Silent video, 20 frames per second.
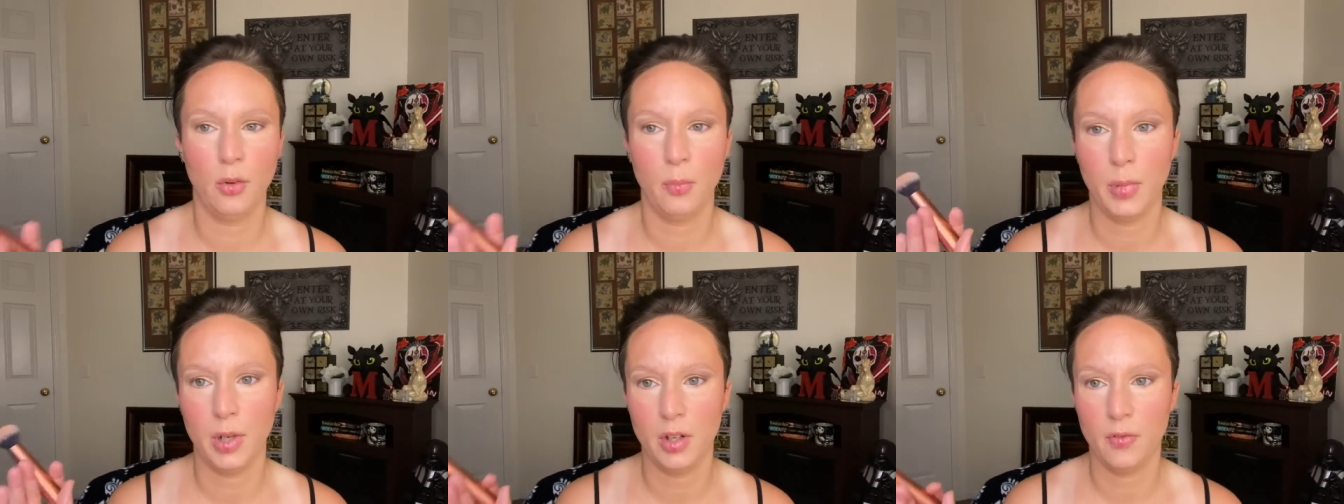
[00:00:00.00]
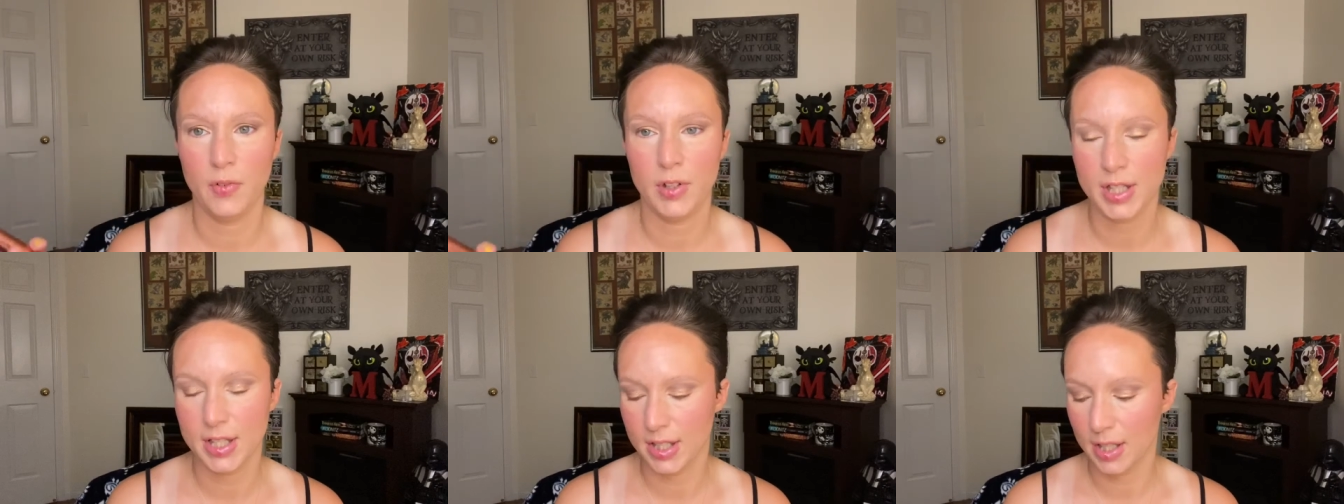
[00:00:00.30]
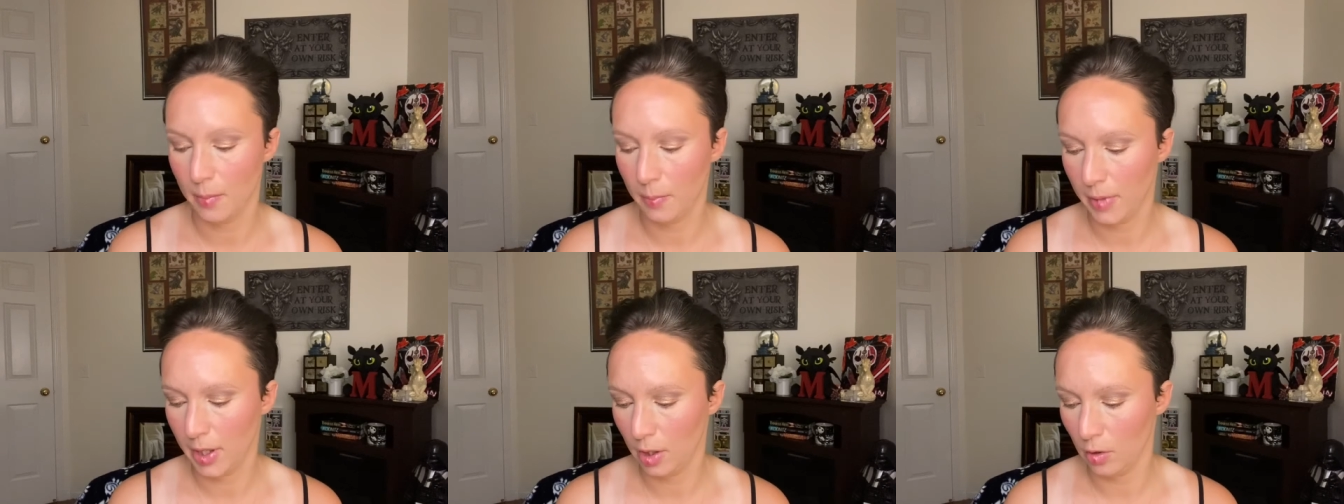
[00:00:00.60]
But if it's
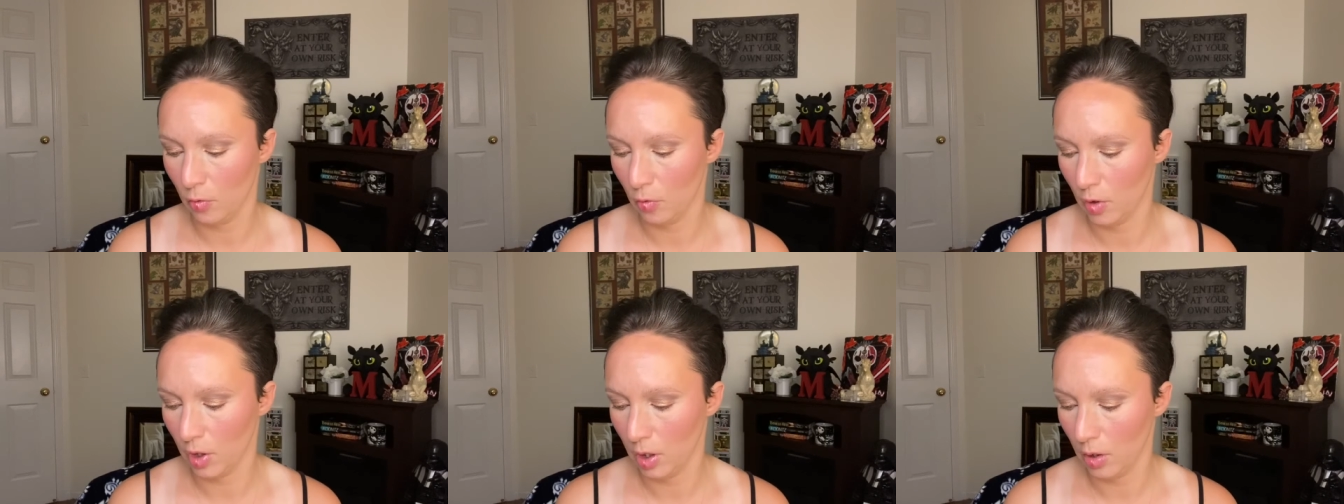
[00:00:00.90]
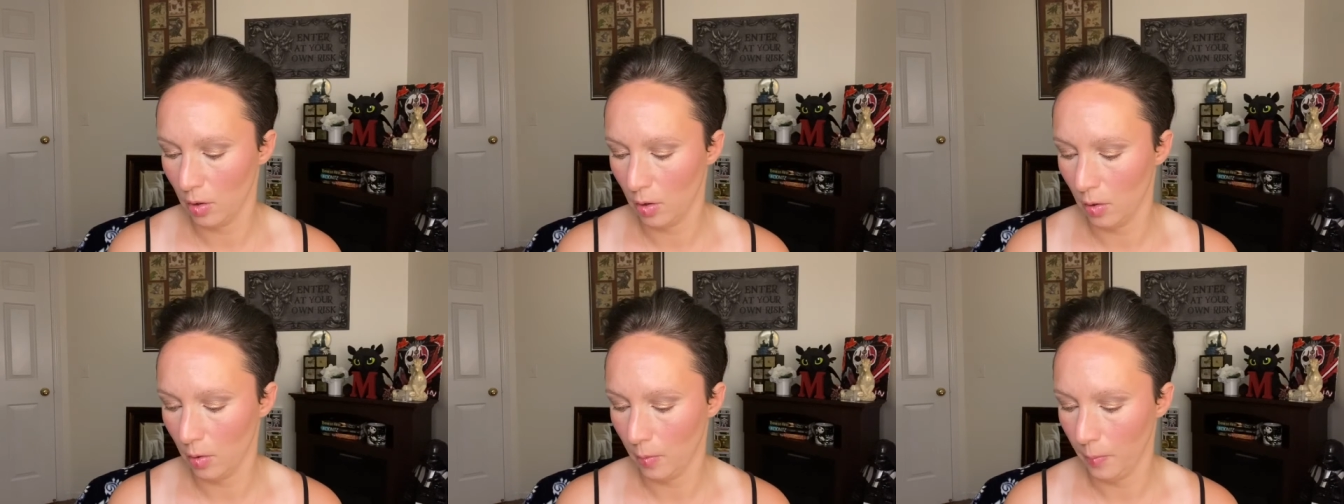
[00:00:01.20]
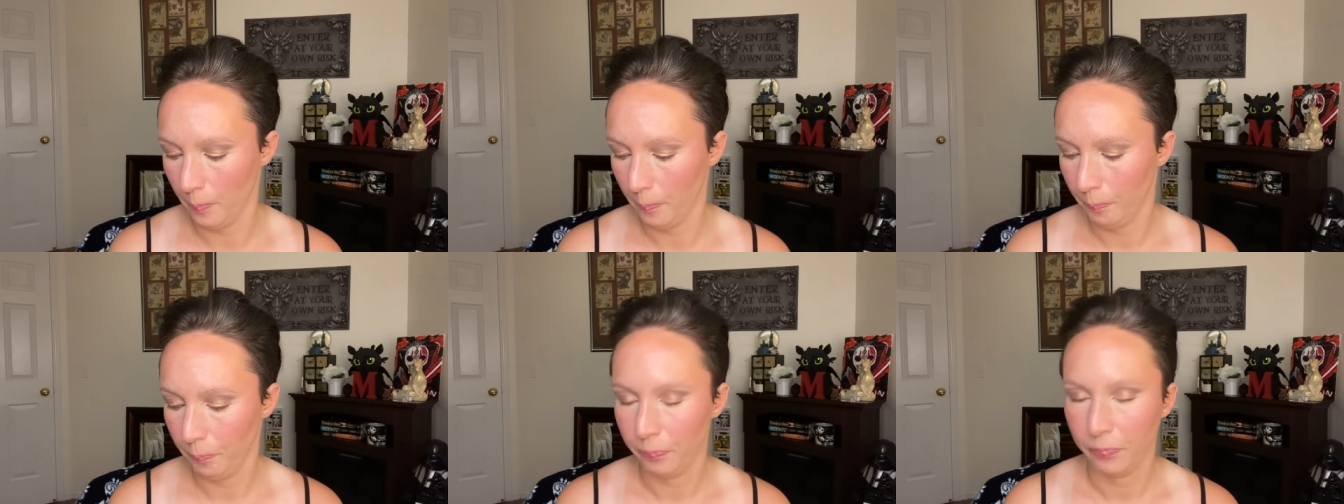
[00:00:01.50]
something
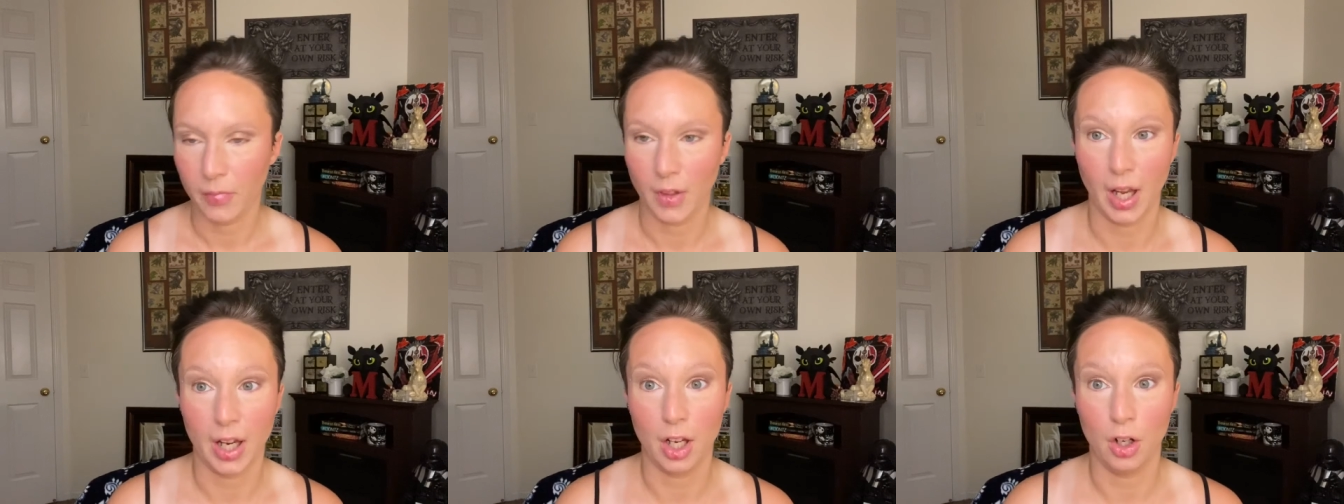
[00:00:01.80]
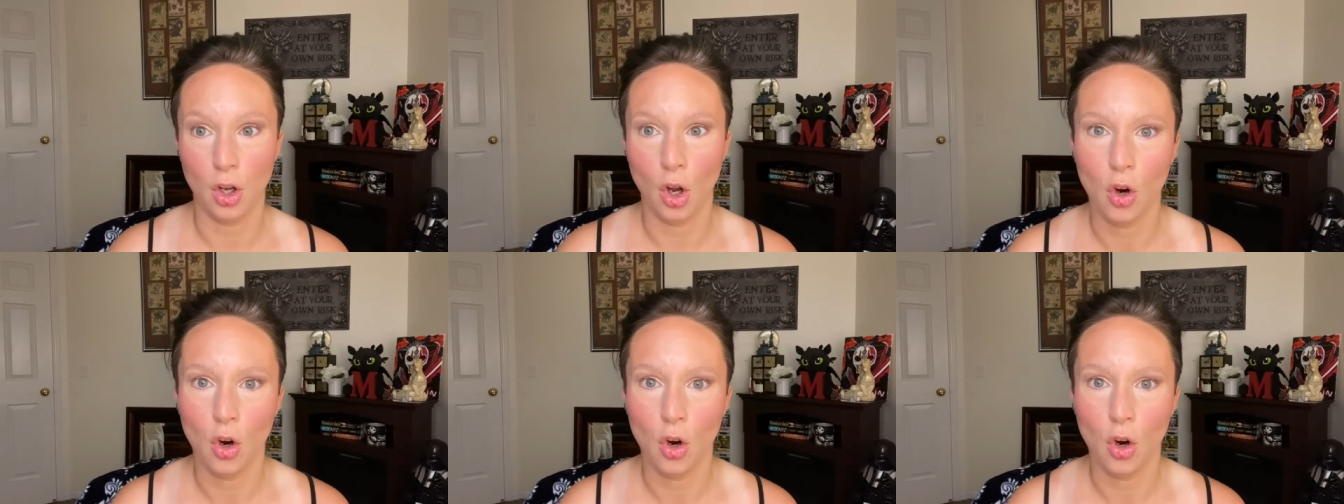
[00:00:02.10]
real like an